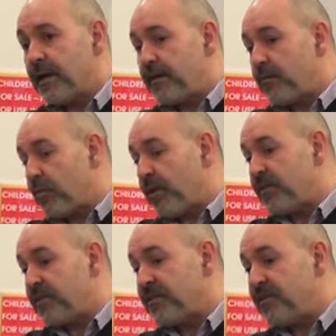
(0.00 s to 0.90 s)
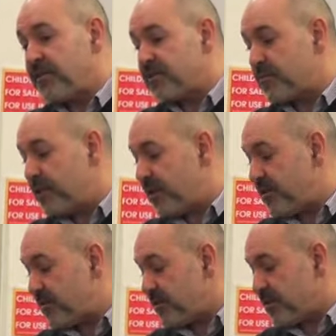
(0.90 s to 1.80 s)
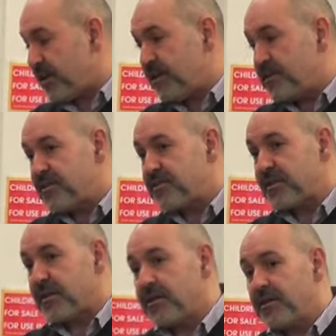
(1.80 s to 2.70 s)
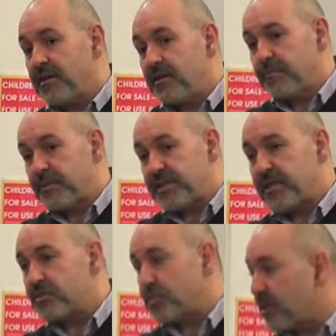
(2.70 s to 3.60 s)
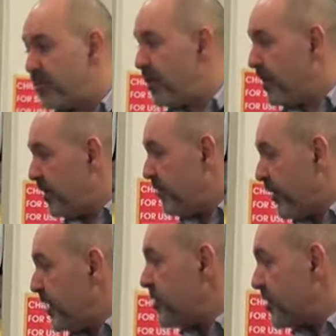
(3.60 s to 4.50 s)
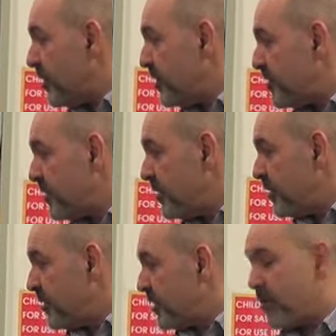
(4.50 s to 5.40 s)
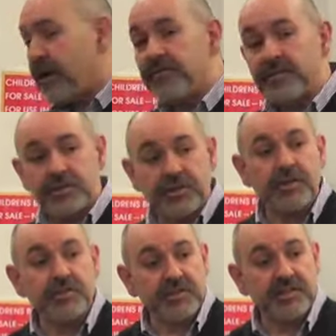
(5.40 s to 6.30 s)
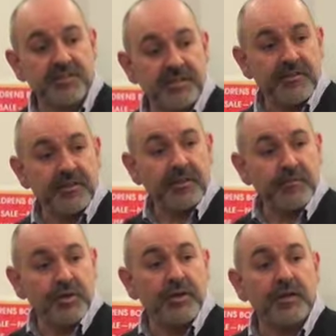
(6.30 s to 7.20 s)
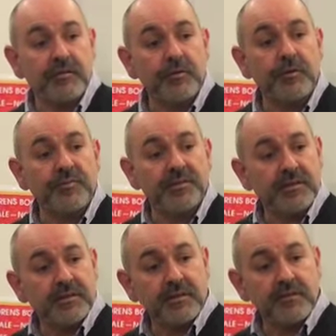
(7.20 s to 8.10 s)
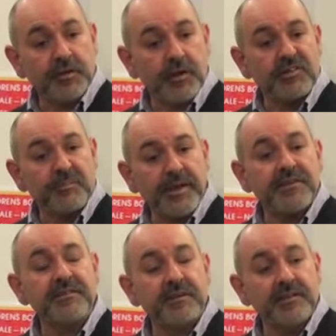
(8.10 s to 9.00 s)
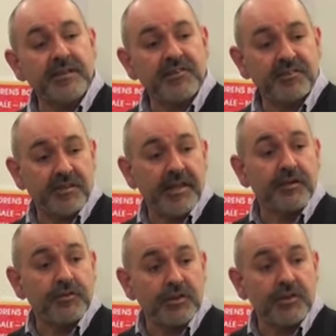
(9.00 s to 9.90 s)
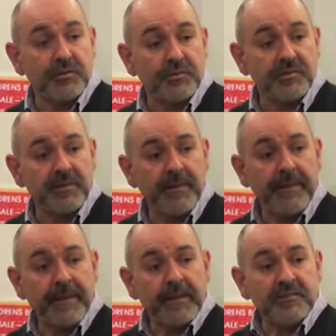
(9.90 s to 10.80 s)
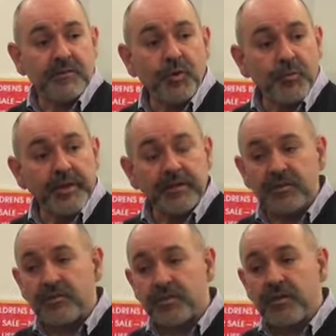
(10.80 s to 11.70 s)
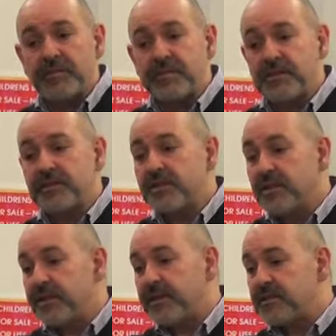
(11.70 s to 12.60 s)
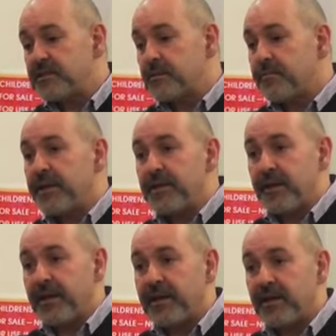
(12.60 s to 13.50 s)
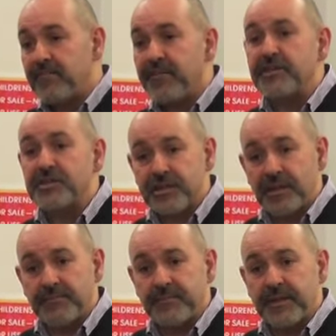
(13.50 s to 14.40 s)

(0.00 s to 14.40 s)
And one of the things he said to me is saying this is a potential community franchise. There are other churches and other community groups that have got a space like this that they could use. So what we're going to do is, rather than turn it into a money-making venture,